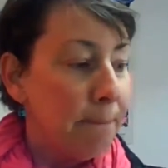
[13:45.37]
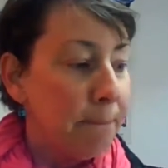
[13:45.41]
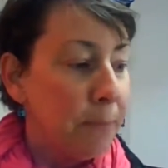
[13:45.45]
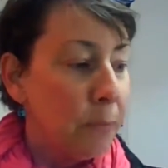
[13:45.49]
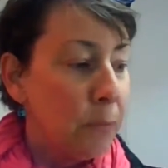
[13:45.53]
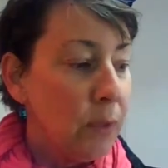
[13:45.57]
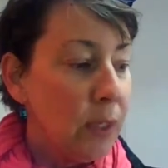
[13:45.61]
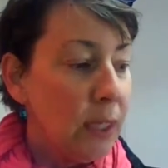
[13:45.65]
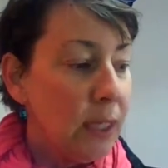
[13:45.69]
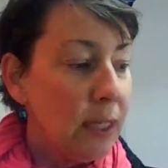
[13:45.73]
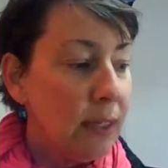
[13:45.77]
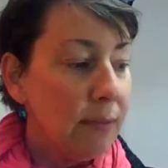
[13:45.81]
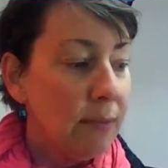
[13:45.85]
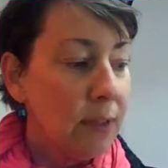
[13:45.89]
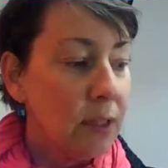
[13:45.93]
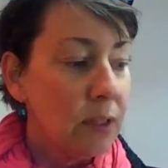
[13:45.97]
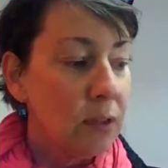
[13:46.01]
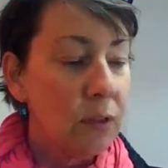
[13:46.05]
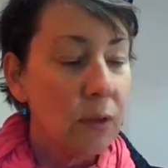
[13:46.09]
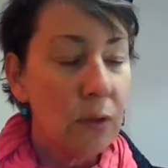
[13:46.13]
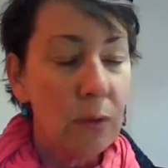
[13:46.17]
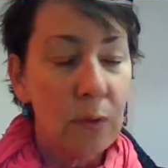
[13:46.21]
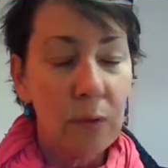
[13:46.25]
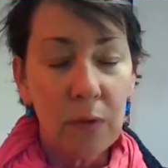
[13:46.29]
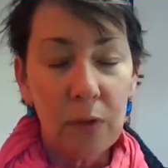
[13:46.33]
We can give those
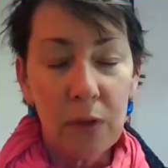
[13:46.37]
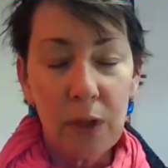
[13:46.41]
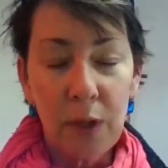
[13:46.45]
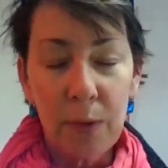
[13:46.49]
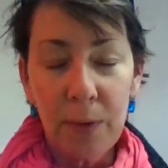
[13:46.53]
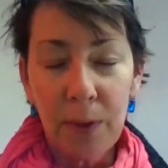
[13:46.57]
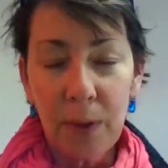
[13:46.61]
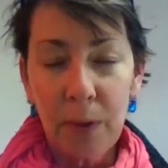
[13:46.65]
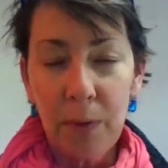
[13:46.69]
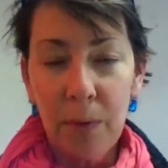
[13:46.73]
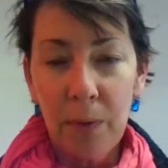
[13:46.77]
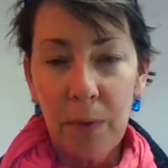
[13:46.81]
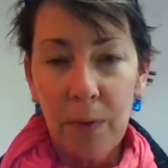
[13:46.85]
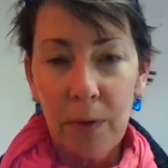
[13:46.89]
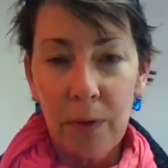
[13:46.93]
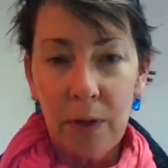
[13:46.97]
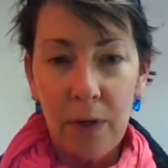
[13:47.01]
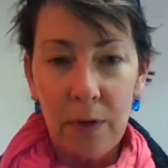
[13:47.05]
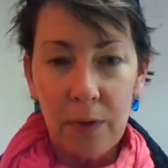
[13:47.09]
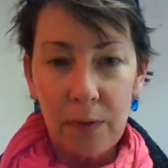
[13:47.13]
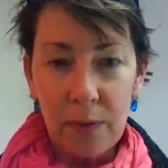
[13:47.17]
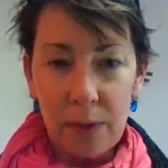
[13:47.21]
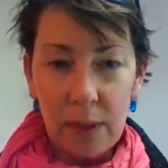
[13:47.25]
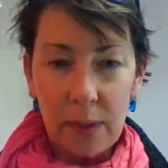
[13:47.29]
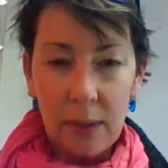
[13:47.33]
lower quarter
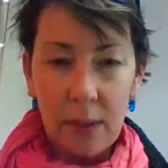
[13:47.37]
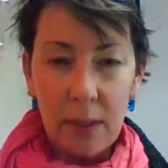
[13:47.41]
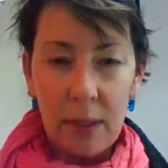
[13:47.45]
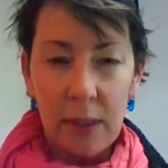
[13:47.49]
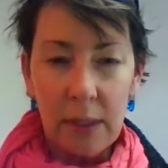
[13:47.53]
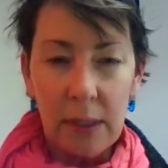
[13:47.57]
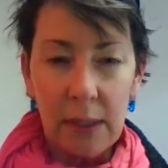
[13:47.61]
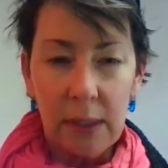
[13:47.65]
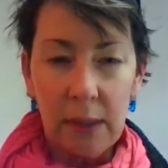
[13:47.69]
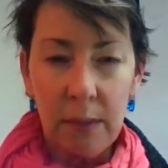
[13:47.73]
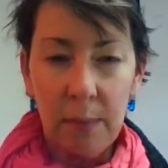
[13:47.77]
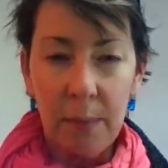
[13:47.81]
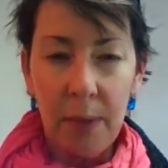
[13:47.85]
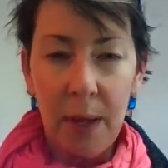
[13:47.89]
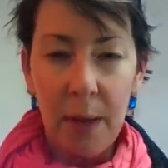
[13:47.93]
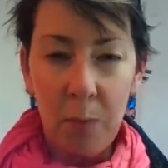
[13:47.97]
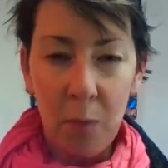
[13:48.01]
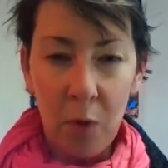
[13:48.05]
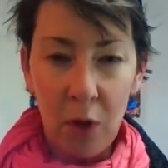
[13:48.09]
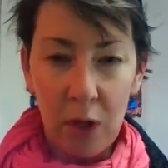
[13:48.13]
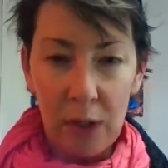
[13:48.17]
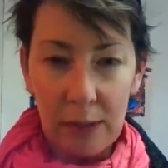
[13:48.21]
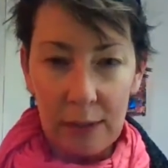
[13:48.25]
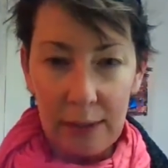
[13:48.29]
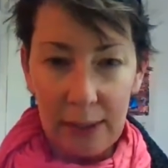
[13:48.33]
notes a little bit
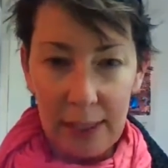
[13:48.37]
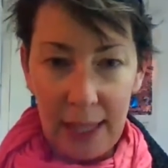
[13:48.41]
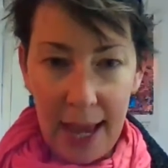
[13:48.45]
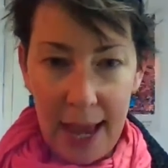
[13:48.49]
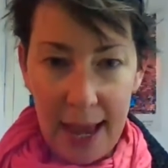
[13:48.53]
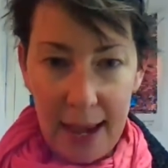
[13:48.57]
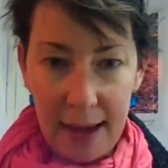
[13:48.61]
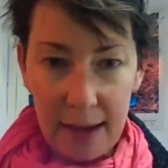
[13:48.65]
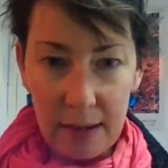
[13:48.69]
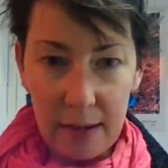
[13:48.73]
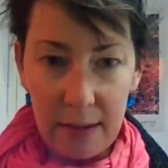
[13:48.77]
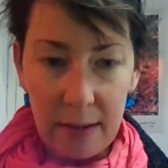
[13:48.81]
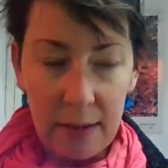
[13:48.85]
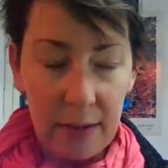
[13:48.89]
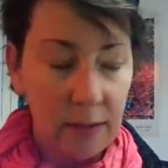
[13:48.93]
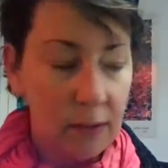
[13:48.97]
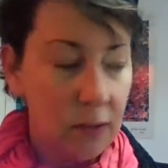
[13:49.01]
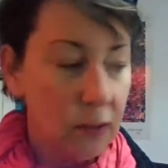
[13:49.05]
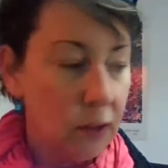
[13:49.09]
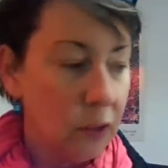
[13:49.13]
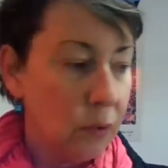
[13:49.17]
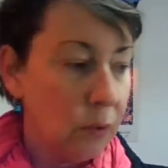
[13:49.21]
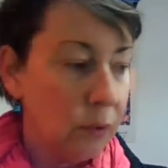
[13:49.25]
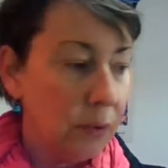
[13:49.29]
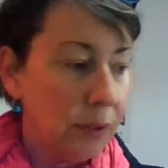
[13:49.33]
more length to
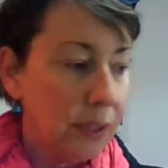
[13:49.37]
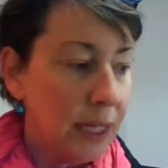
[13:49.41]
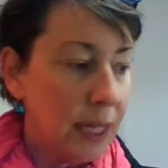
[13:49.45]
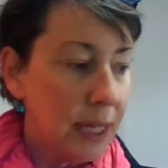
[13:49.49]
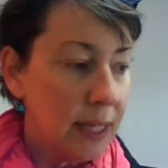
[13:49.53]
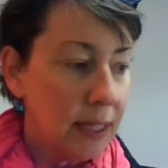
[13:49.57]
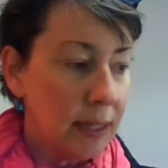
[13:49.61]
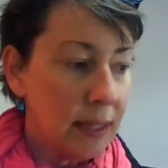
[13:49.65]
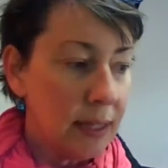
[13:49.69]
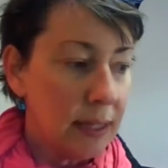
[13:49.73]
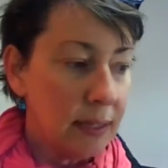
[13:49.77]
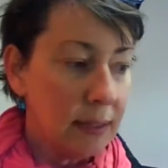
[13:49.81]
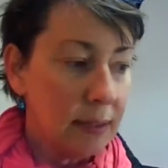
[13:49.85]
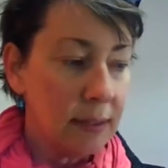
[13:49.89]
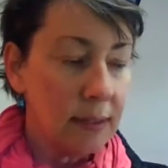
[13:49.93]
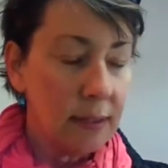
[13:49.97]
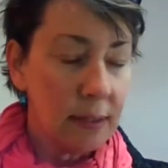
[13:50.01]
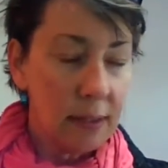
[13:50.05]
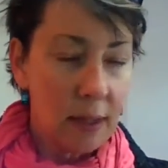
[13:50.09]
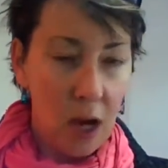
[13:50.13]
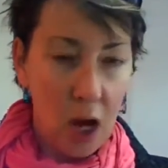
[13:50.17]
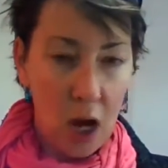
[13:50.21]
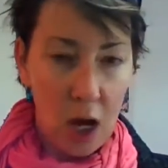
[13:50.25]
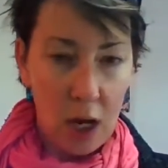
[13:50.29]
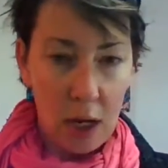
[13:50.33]
create this
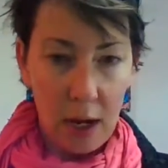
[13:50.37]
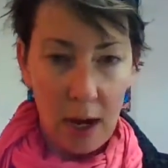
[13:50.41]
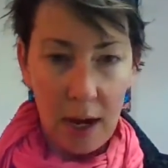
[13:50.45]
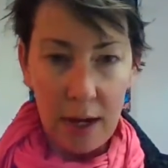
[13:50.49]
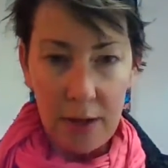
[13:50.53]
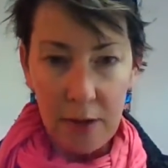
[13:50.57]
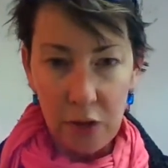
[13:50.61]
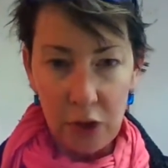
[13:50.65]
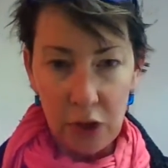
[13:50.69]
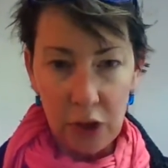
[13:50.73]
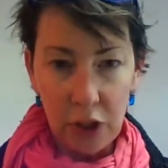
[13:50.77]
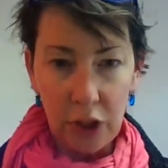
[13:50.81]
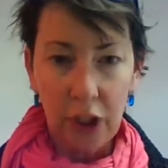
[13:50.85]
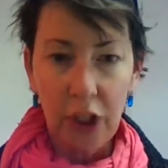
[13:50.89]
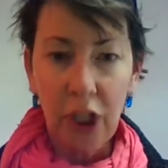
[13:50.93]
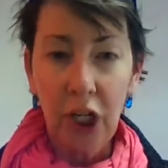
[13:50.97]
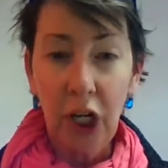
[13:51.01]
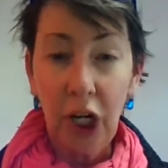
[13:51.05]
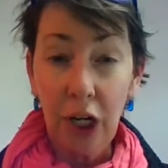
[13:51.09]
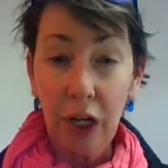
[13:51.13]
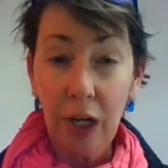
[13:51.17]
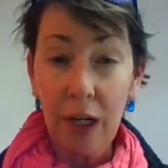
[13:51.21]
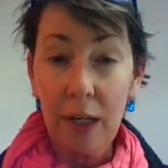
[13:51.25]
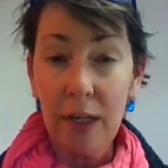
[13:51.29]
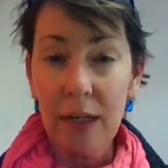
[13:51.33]

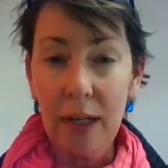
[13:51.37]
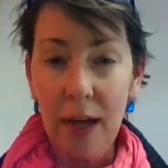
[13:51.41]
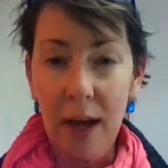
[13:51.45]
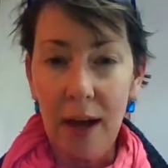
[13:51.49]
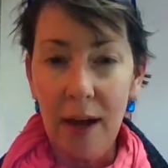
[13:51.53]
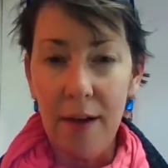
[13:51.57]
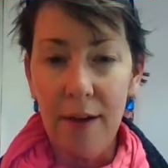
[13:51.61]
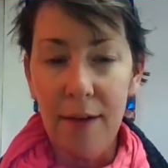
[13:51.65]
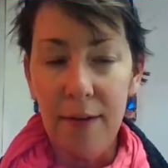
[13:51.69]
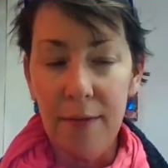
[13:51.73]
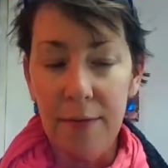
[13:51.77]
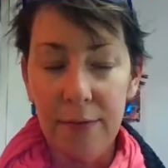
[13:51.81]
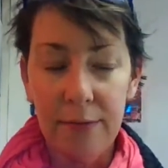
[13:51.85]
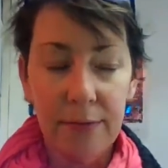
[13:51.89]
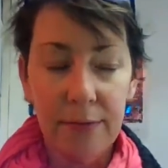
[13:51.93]
undercurrent of